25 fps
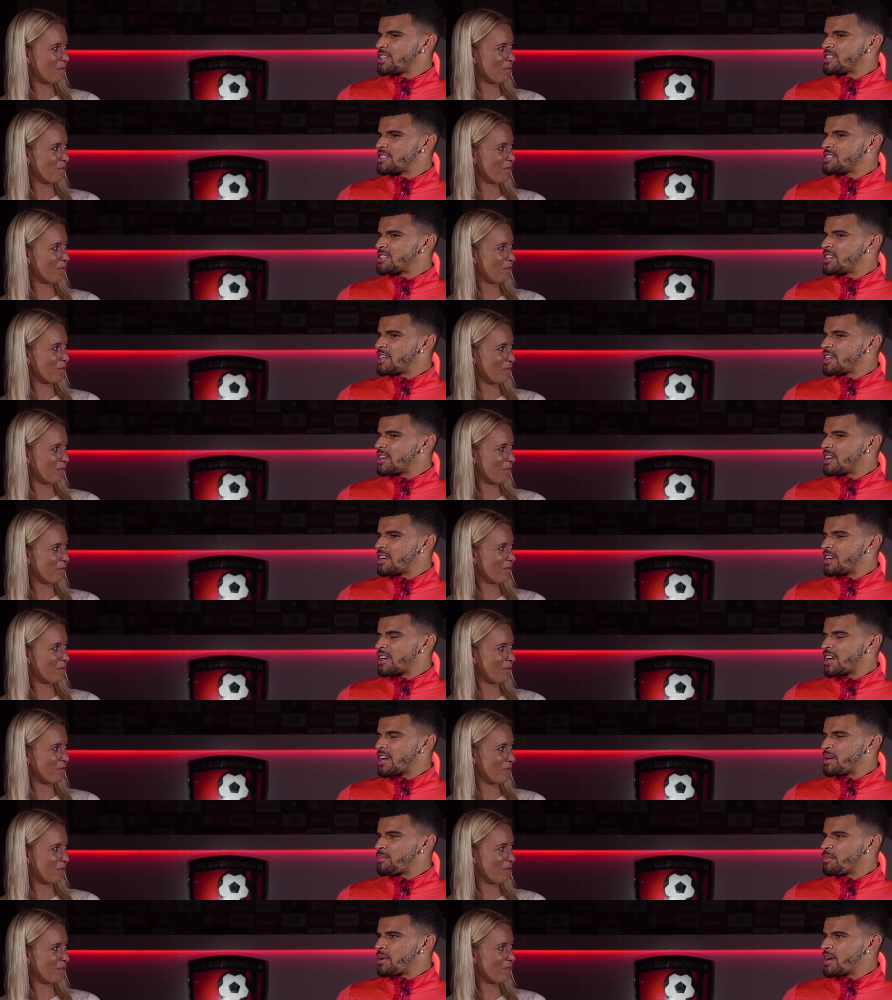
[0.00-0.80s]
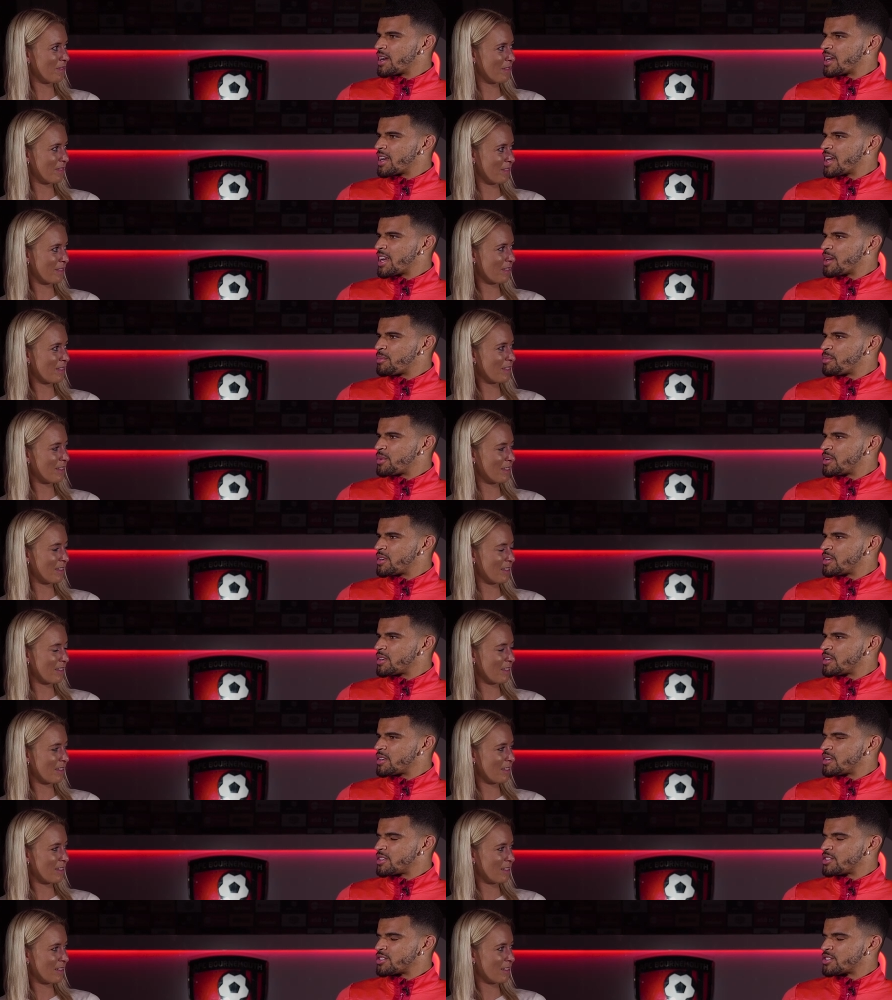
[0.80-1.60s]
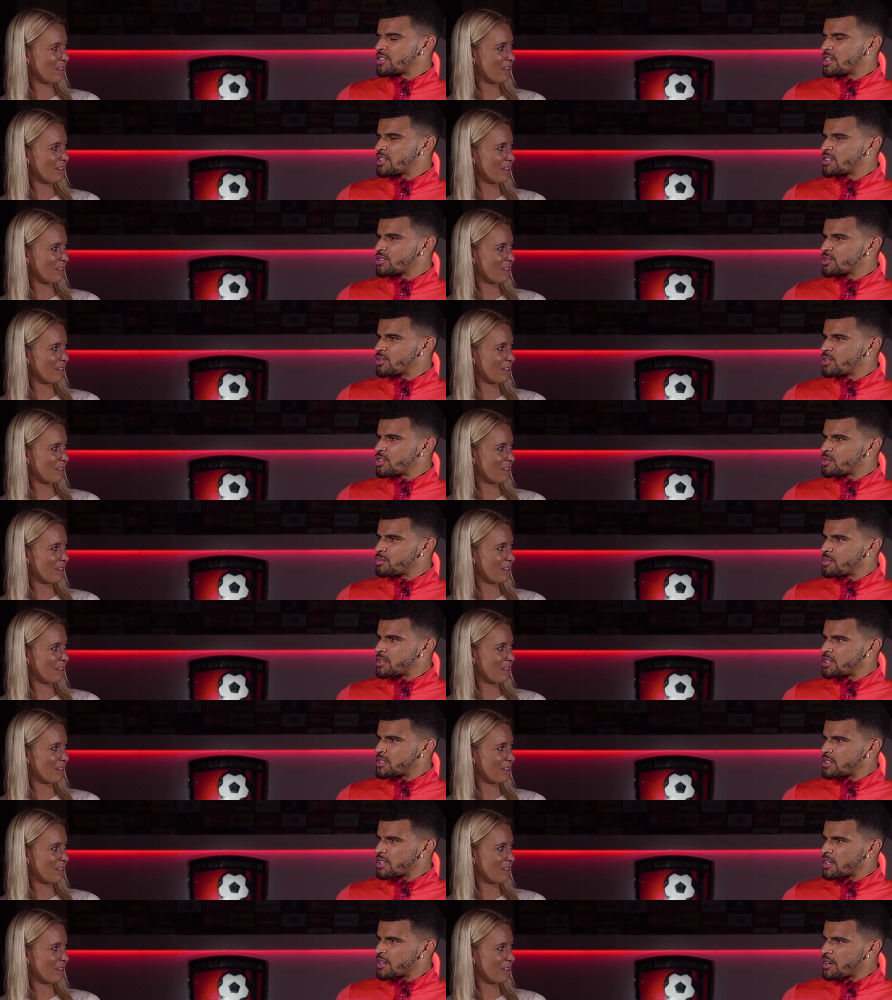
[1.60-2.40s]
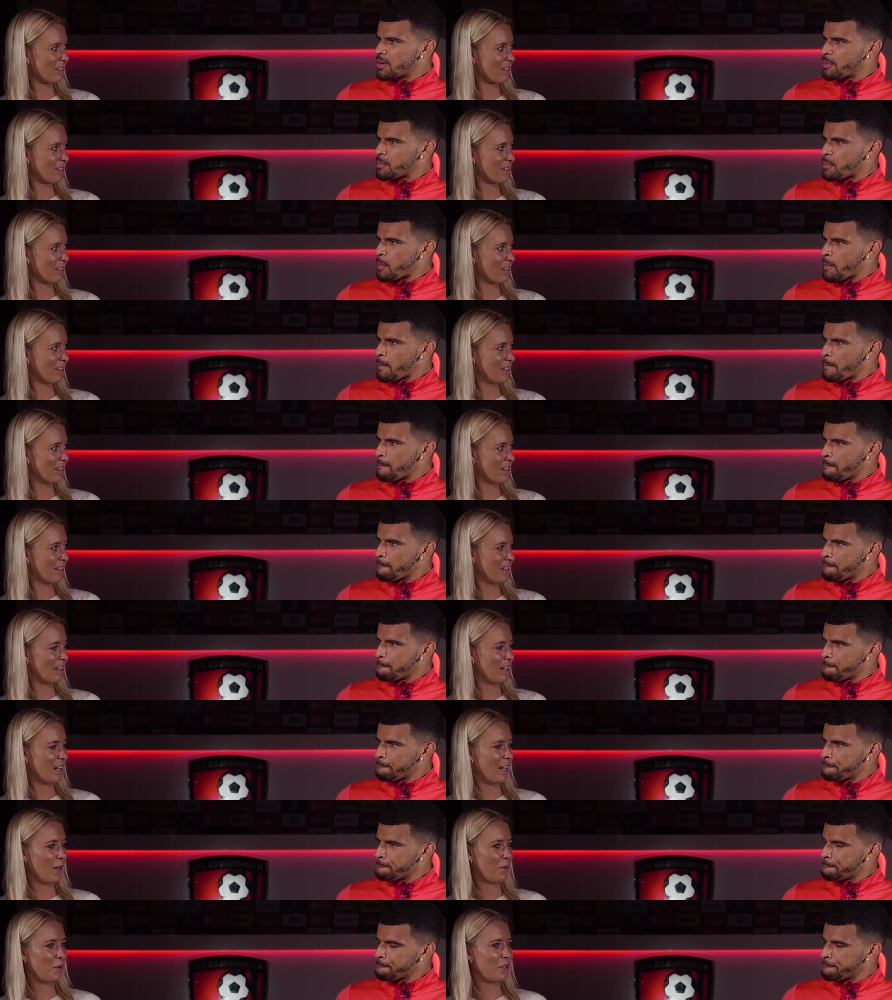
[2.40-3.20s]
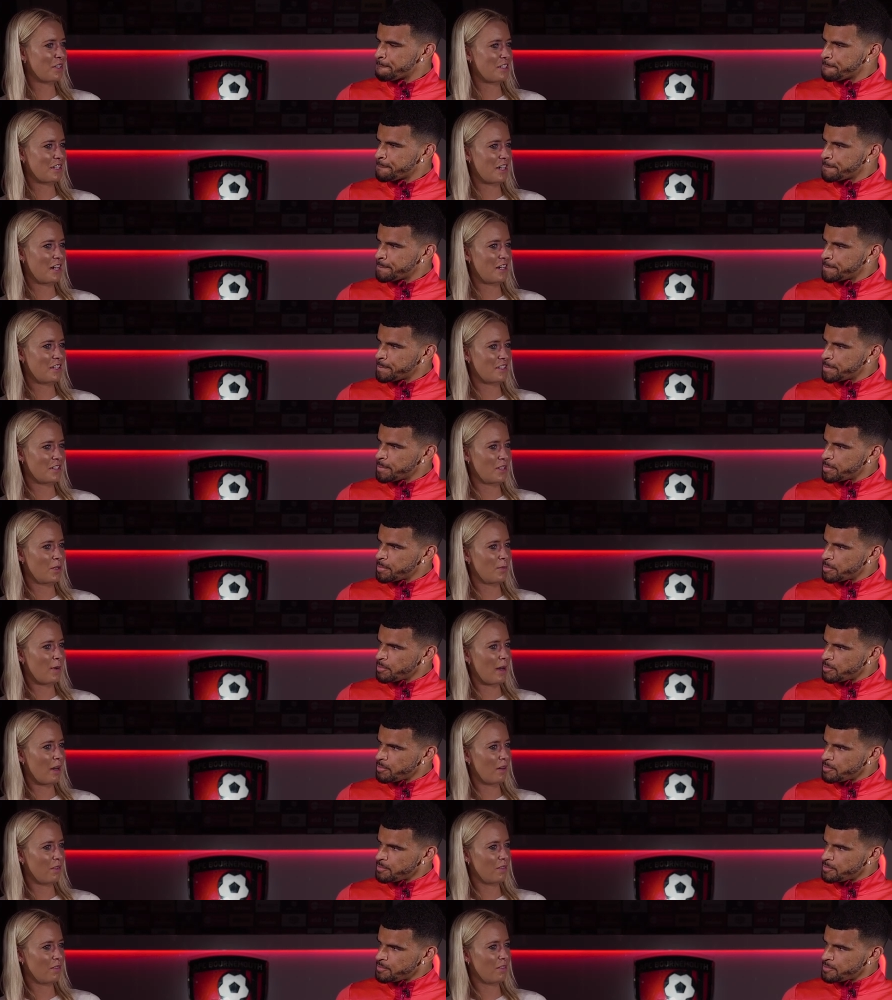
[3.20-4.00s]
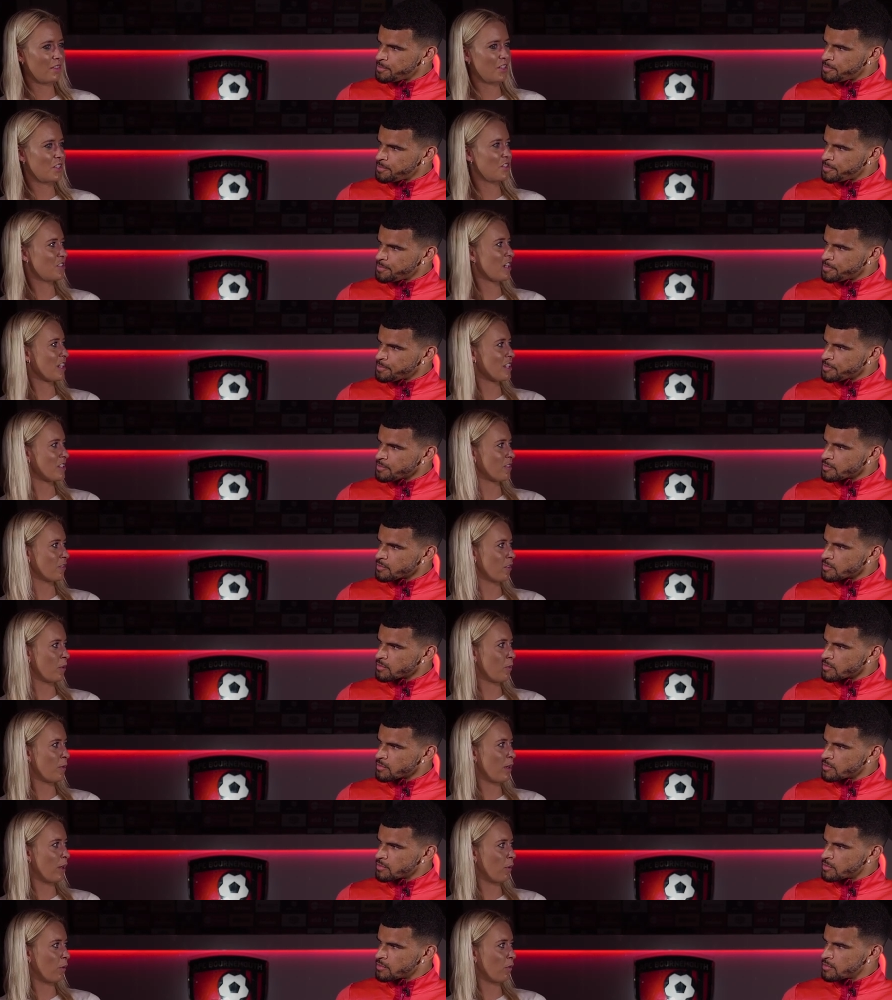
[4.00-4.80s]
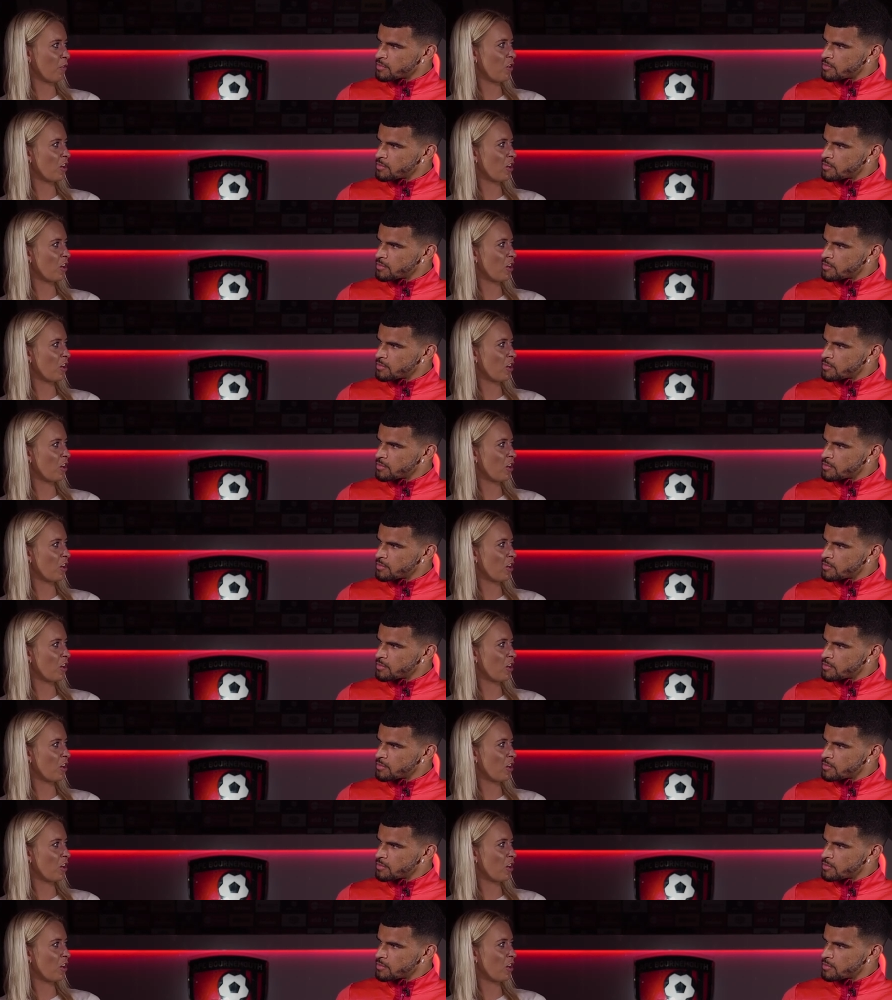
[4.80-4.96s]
Speaker 1: I just take it game by game and try to score as many as I can. I
Speaker 2: want to ask you about the dressing room here. We've